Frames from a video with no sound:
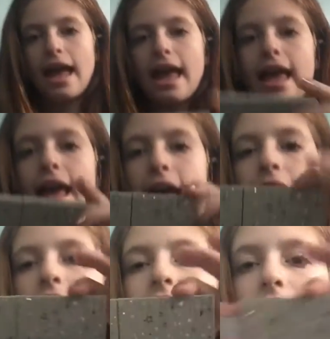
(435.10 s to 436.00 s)

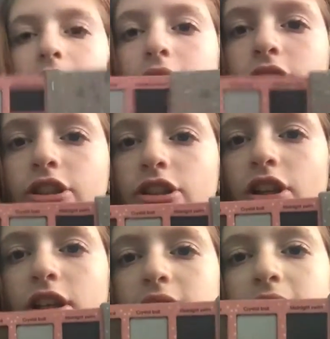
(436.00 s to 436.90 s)
And it just
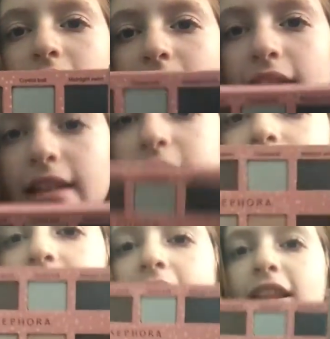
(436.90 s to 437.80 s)
looks like this,
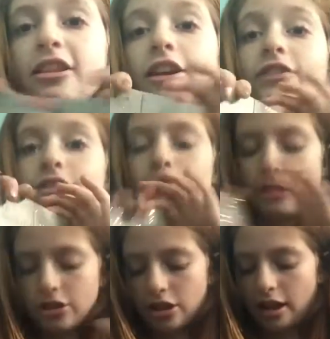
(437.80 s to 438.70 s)
and I love it so much.